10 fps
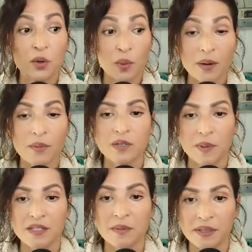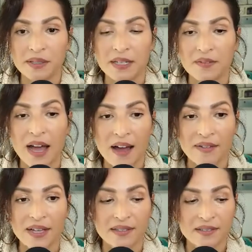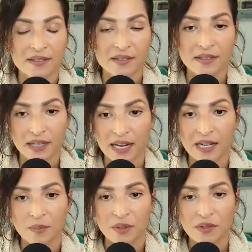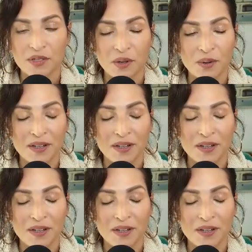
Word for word: the yeah. great responsibility of having an animal. So,